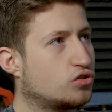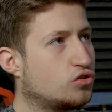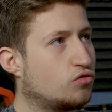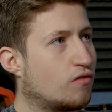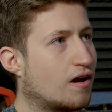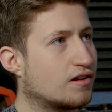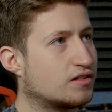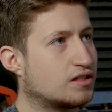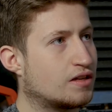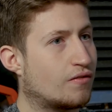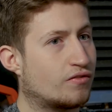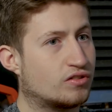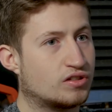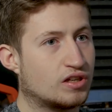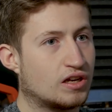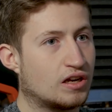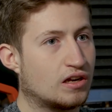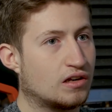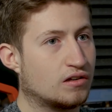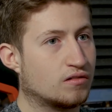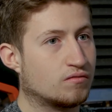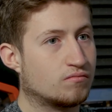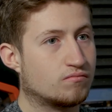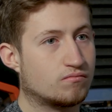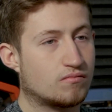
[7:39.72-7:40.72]

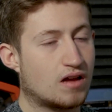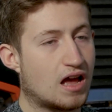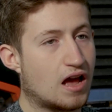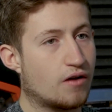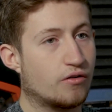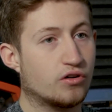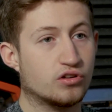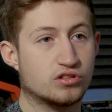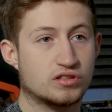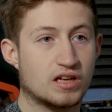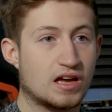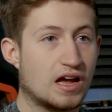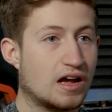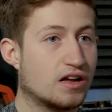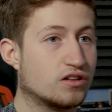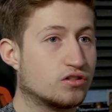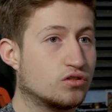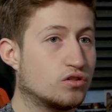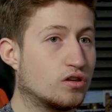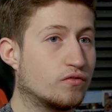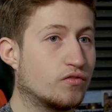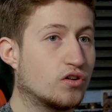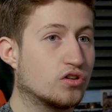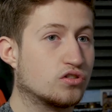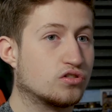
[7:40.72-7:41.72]
2017, I was at
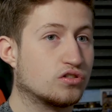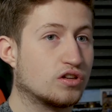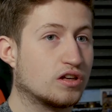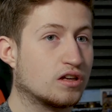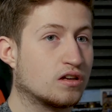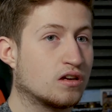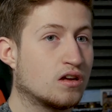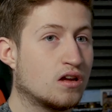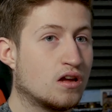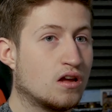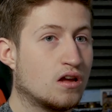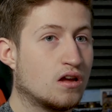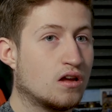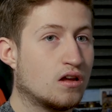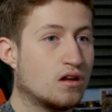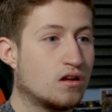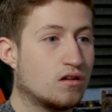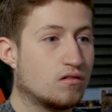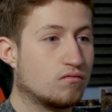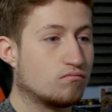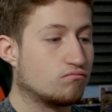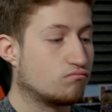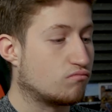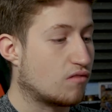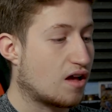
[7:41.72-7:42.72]
university.
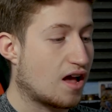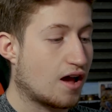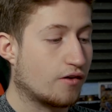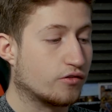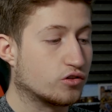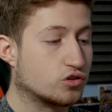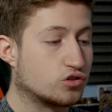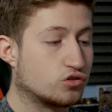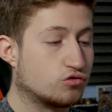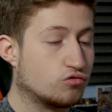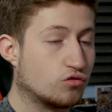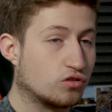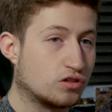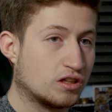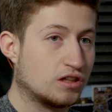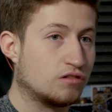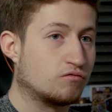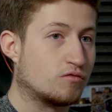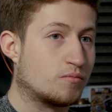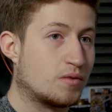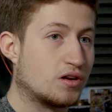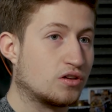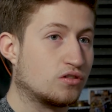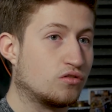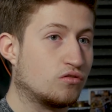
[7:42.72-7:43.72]
I was struggling
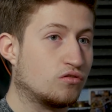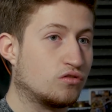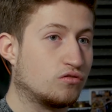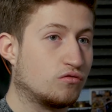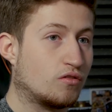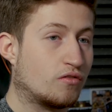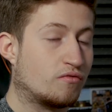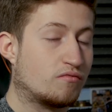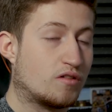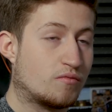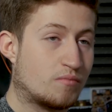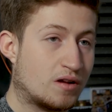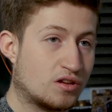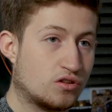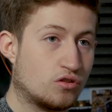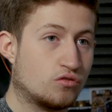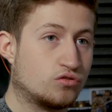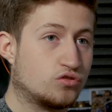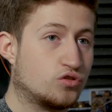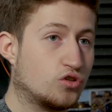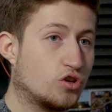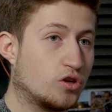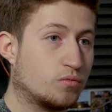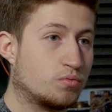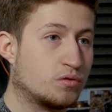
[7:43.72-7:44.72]
with my
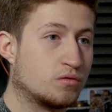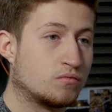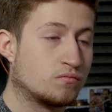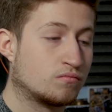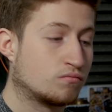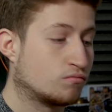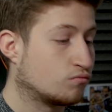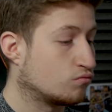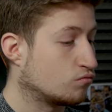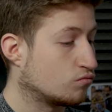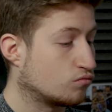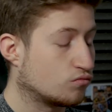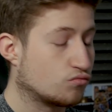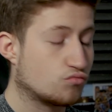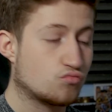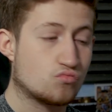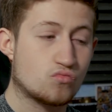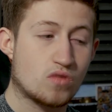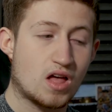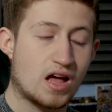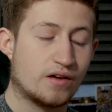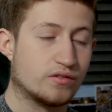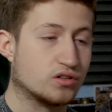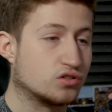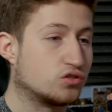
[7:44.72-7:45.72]
YouTube.
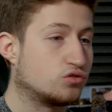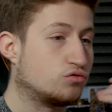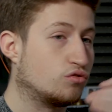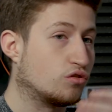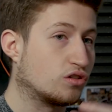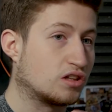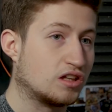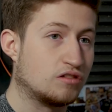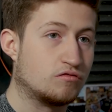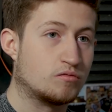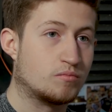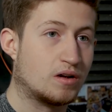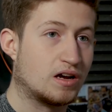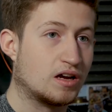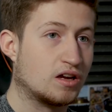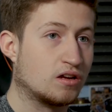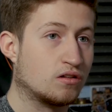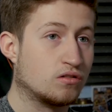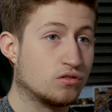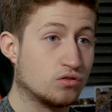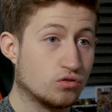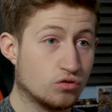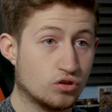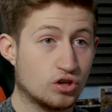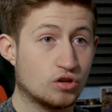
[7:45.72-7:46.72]
I was struggling with my
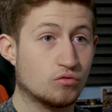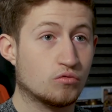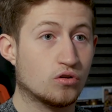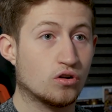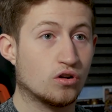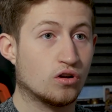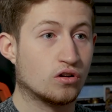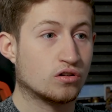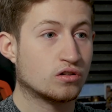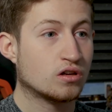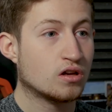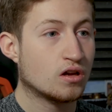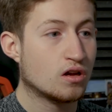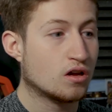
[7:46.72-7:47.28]
uni work.